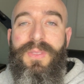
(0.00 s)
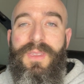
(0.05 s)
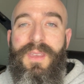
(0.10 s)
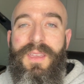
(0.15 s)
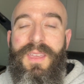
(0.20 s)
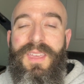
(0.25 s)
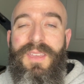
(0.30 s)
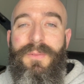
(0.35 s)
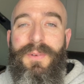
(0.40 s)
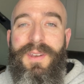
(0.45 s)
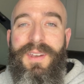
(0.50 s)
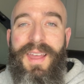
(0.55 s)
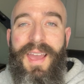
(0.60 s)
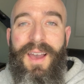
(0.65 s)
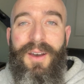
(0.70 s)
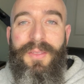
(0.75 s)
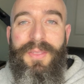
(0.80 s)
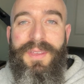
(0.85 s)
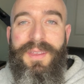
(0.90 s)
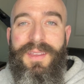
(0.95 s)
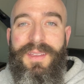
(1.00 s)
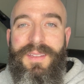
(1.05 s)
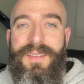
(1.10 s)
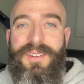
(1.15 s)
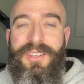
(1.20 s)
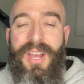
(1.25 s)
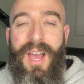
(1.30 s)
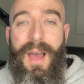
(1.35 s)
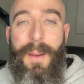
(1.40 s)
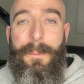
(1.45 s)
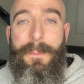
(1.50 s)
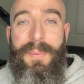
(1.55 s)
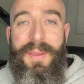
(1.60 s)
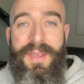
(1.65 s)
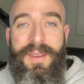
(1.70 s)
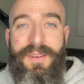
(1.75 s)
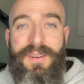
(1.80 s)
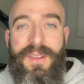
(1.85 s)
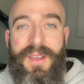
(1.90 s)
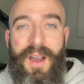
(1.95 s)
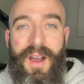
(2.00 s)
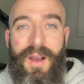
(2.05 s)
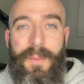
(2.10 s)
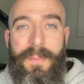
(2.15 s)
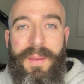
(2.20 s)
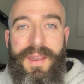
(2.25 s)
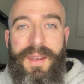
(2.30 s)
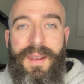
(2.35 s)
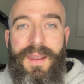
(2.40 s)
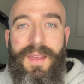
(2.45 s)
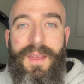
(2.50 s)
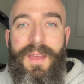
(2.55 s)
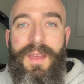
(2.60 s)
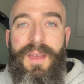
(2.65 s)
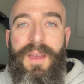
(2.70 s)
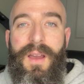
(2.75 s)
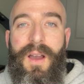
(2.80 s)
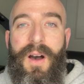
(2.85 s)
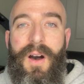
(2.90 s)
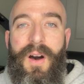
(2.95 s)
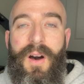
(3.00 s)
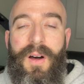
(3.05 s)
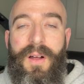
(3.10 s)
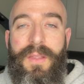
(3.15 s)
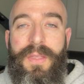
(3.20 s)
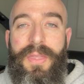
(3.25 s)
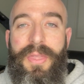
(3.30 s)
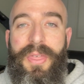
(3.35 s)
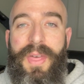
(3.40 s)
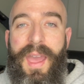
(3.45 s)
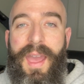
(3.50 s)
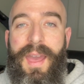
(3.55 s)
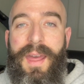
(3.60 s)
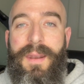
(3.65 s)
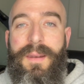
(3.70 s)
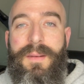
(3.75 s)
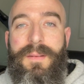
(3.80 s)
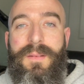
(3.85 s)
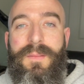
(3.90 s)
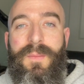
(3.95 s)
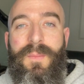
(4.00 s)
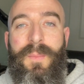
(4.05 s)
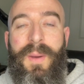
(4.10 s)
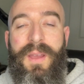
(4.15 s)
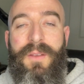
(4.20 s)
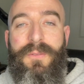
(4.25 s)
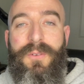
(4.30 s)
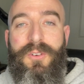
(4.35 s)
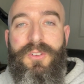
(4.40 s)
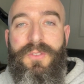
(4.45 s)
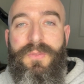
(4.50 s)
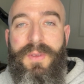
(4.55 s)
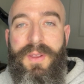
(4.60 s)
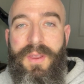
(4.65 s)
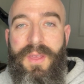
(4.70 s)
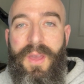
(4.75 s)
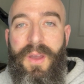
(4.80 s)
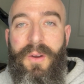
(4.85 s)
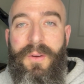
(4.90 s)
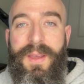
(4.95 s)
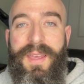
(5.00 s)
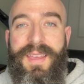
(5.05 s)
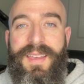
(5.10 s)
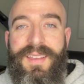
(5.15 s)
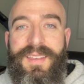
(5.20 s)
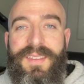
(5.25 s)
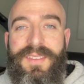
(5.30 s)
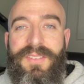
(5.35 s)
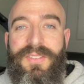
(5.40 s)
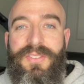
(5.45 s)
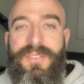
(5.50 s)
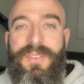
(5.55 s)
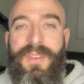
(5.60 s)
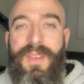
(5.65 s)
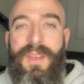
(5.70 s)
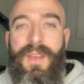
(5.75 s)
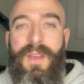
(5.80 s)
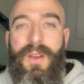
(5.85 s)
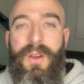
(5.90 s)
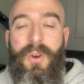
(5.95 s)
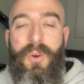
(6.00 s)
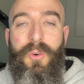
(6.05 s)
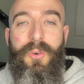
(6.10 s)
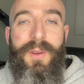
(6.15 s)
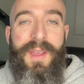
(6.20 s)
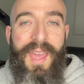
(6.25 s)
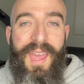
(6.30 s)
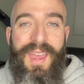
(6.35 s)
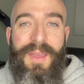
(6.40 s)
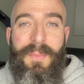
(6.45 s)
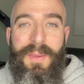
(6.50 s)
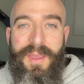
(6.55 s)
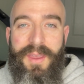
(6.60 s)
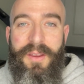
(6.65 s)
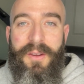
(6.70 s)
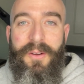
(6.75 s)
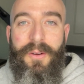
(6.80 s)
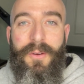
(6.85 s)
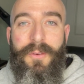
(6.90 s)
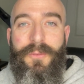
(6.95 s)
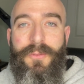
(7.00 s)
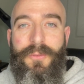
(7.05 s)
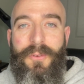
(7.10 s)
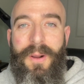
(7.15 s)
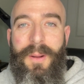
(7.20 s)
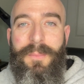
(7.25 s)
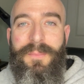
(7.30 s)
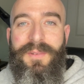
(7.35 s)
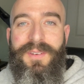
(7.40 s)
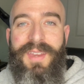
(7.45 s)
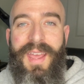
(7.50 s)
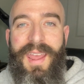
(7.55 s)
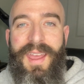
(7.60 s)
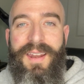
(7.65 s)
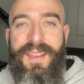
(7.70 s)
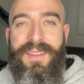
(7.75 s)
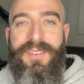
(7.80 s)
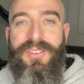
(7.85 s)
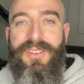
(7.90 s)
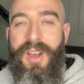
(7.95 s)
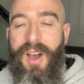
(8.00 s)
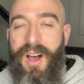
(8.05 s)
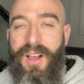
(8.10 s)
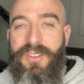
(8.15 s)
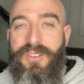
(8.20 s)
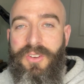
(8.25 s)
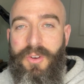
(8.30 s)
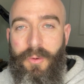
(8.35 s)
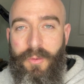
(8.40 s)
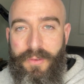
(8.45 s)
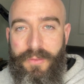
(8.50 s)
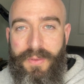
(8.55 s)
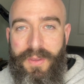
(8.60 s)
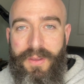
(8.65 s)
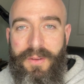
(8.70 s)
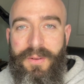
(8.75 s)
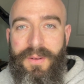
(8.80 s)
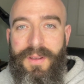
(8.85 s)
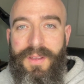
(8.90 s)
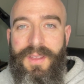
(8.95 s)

even now the top pinned comment on that my first video is, "Who came here from Danny's Costco review?"